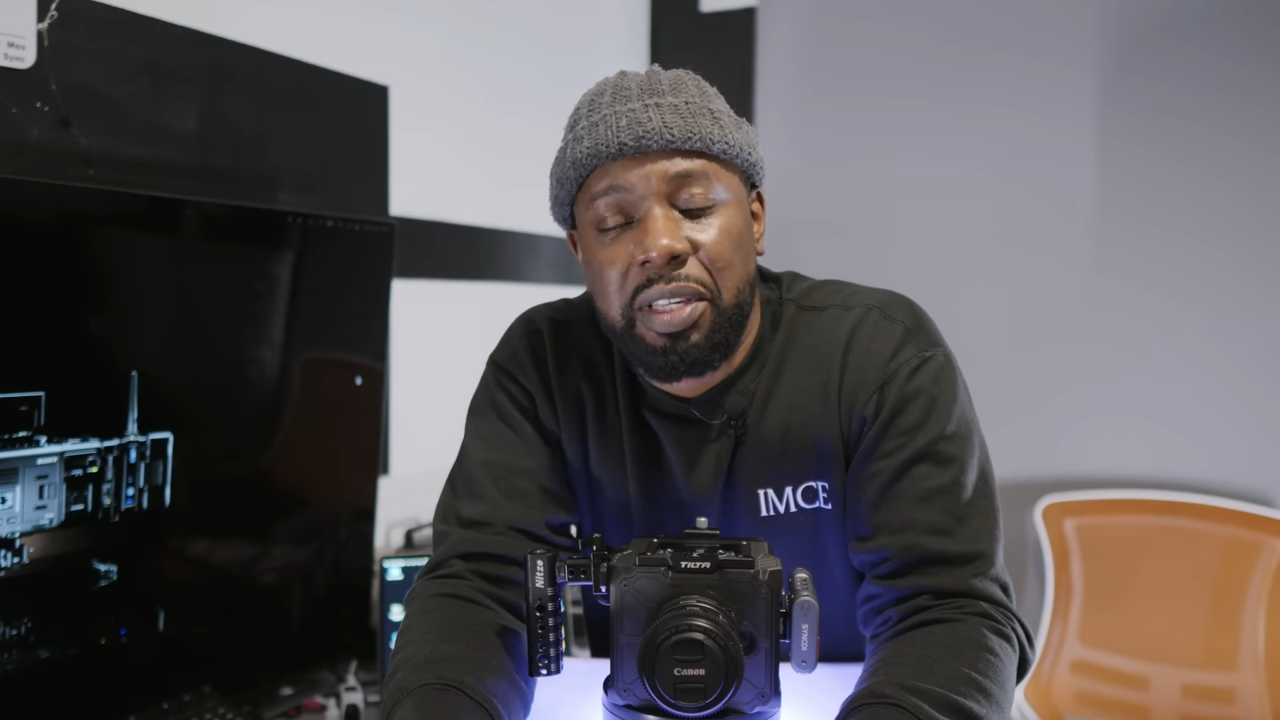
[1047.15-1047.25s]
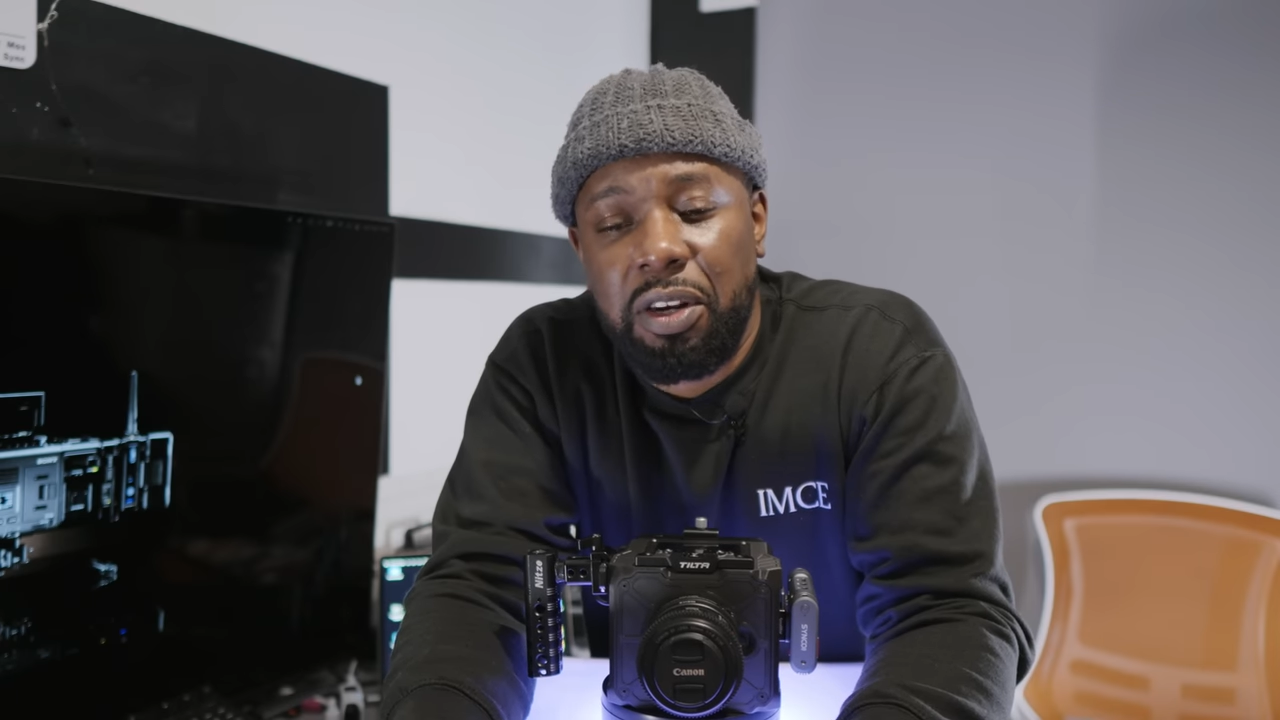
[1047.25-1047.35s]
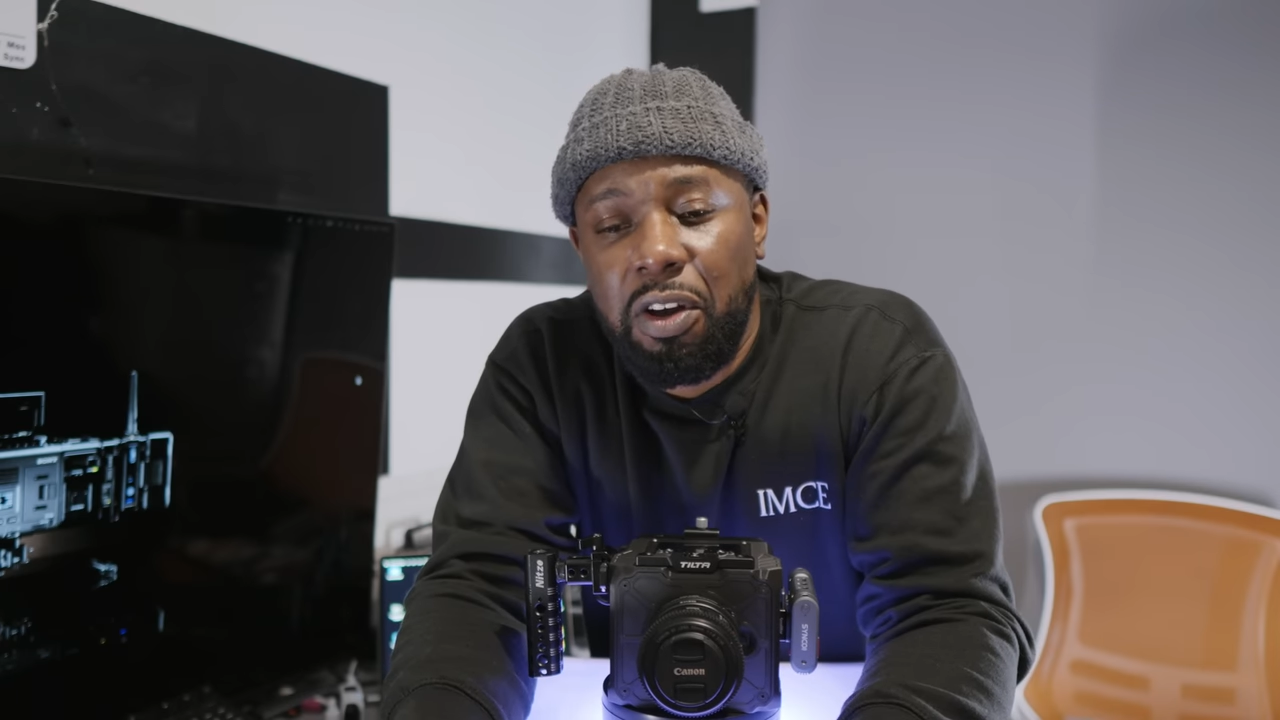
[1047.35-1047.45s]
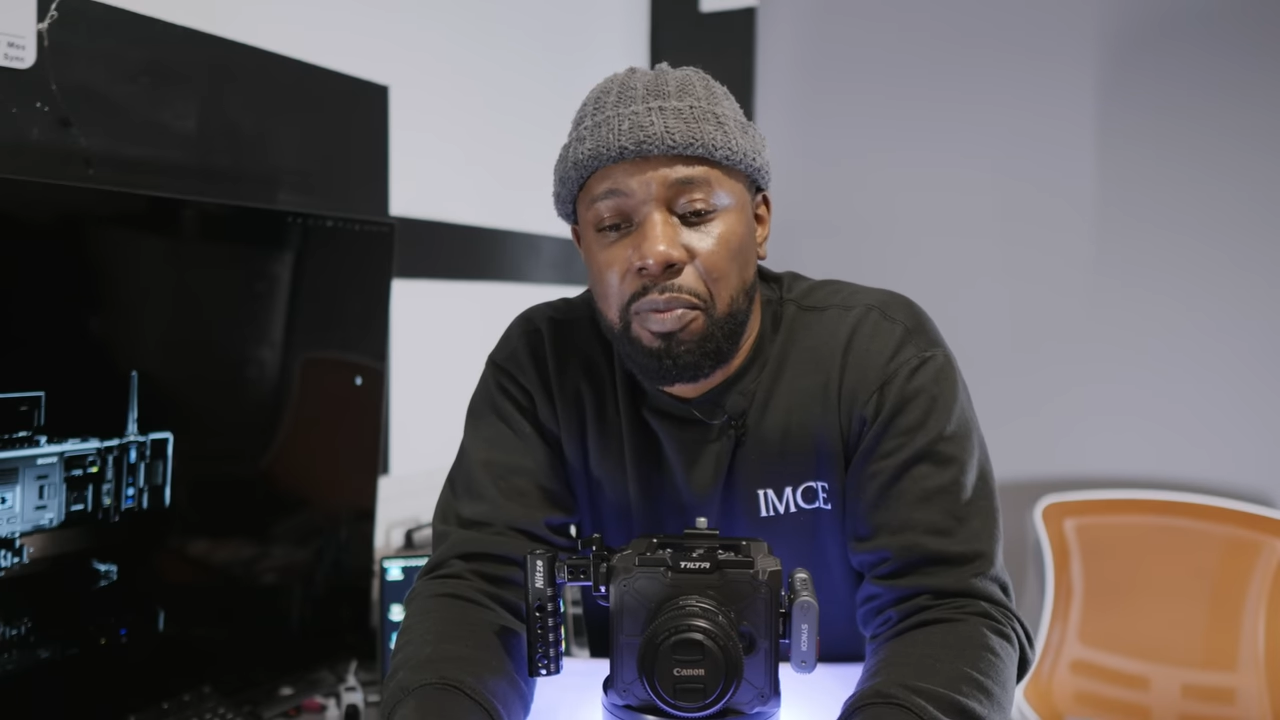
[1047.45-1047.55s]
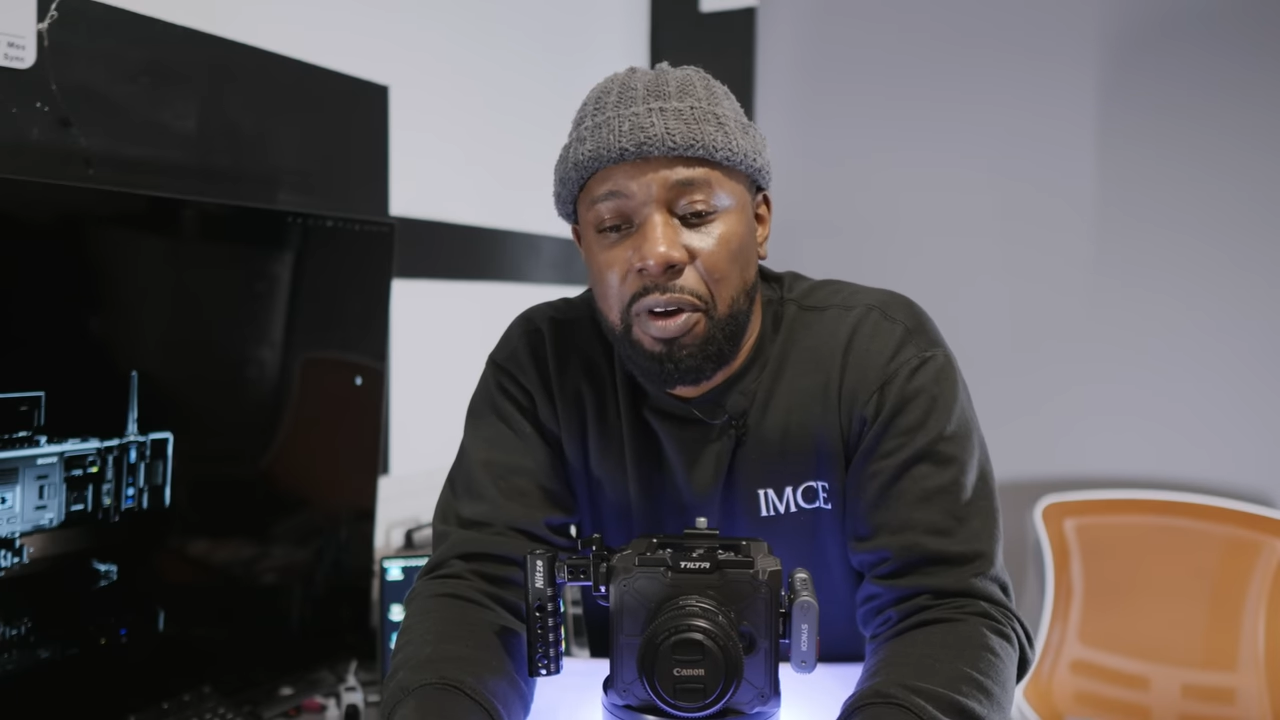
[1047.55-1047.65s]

it's a long